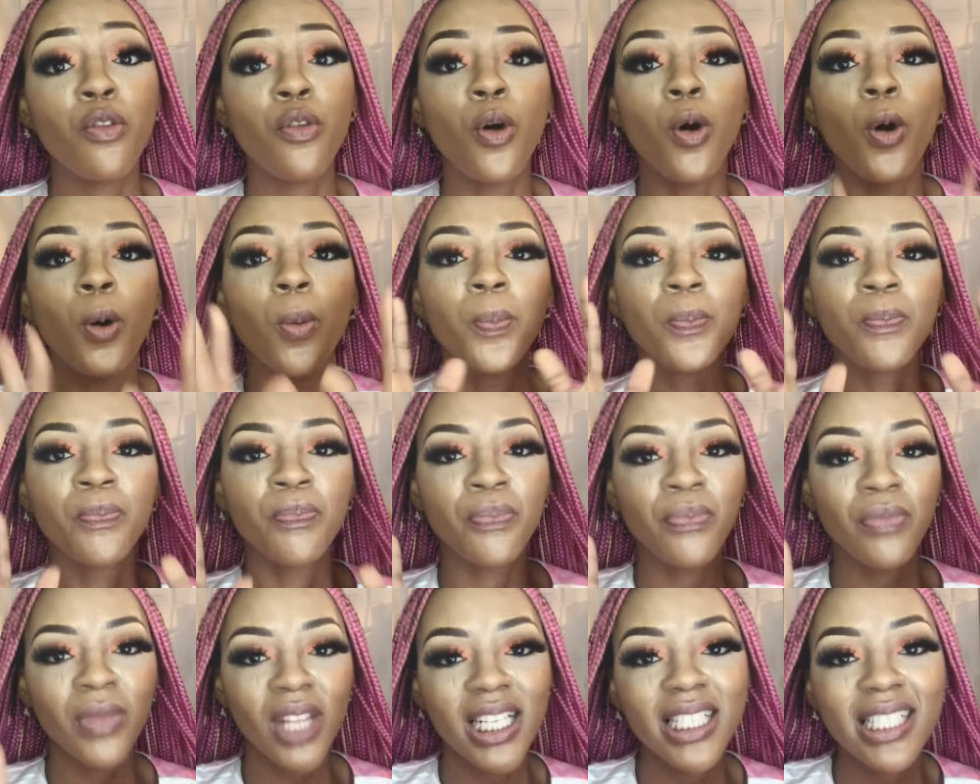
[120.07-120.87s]
for
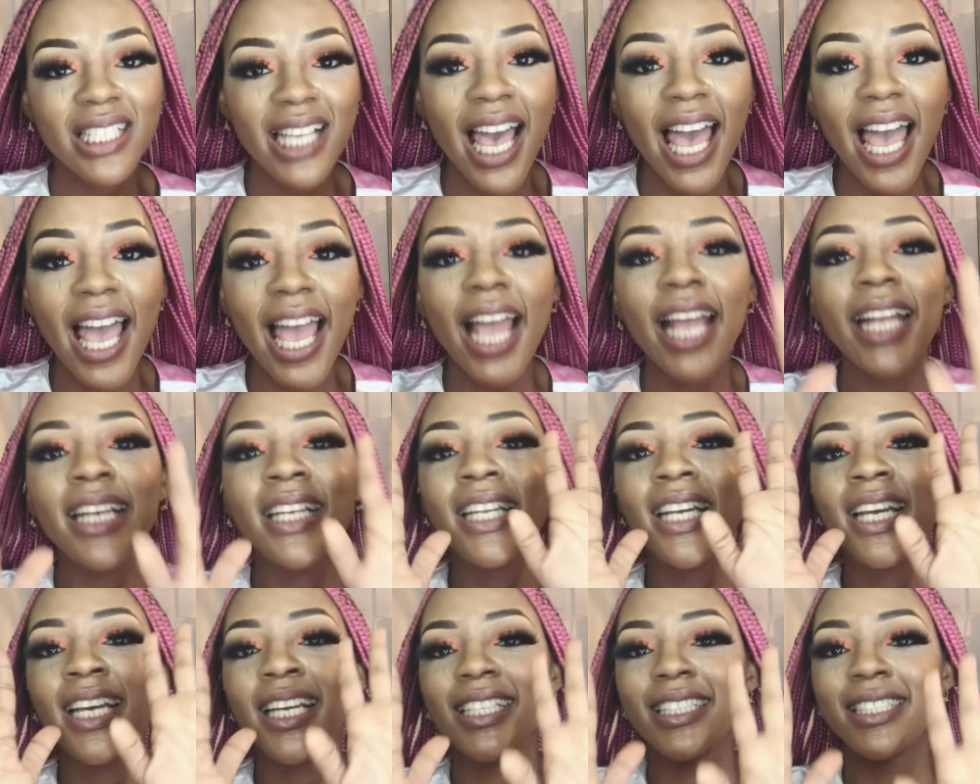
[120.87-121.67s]
10
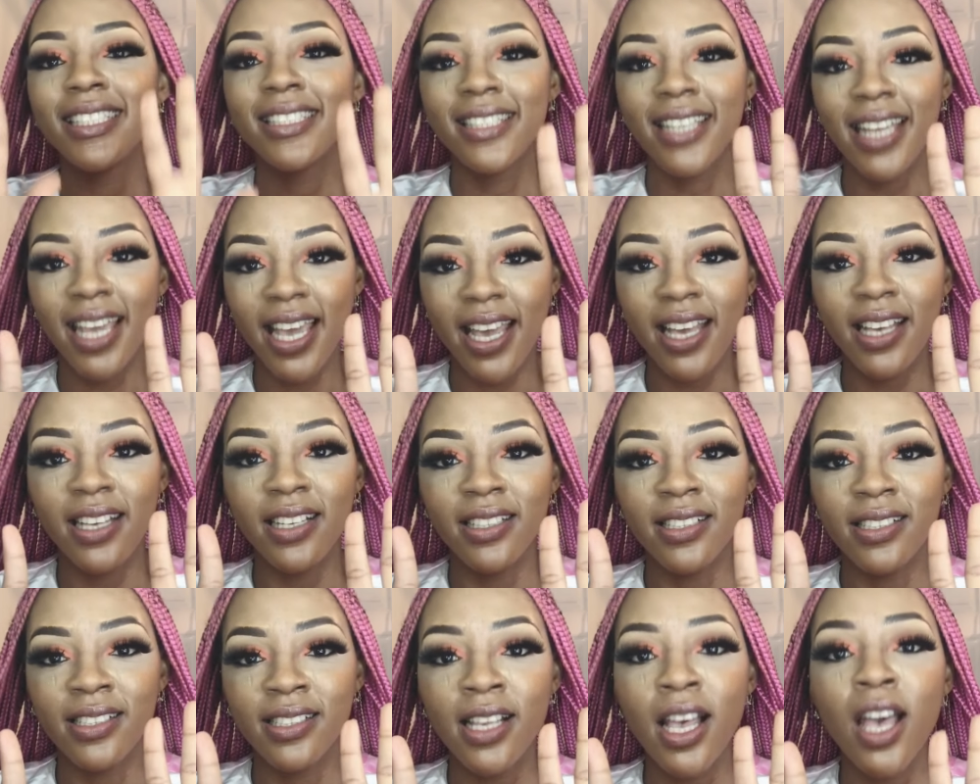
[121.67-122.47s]

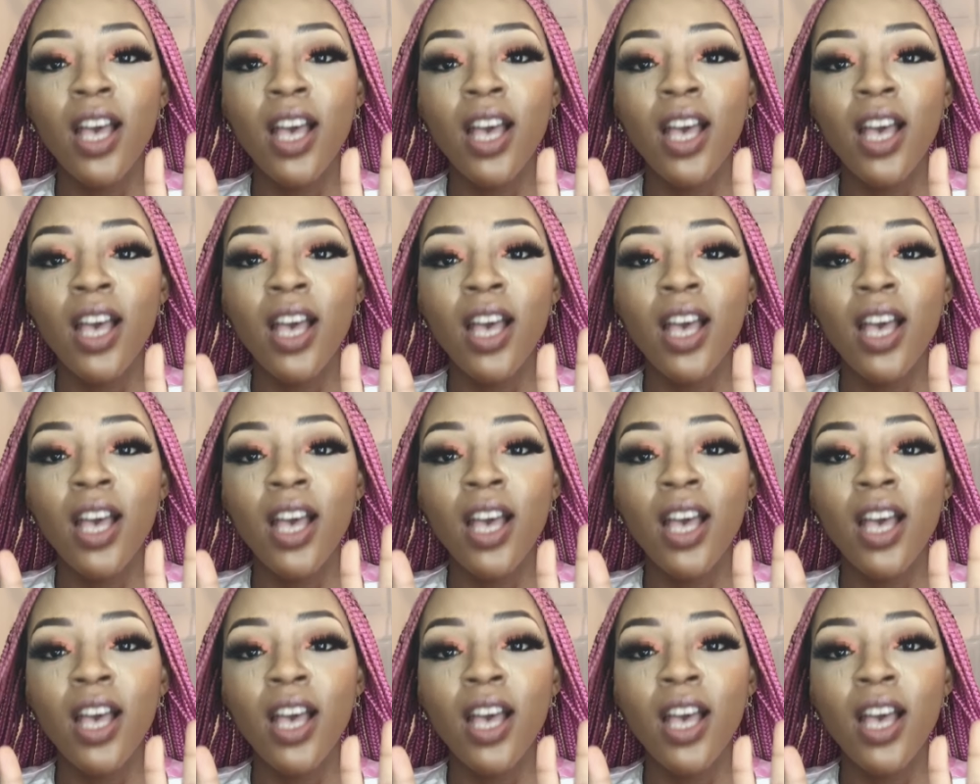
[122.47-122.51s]
days.